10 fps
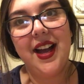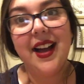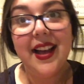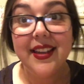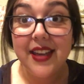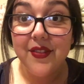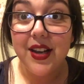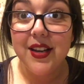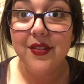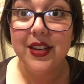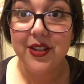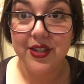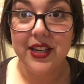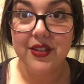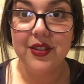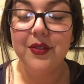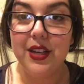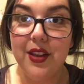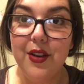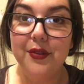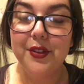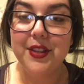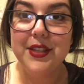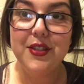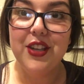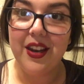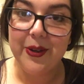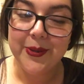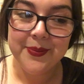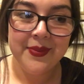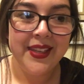I gave kind of an introduction video for this channel.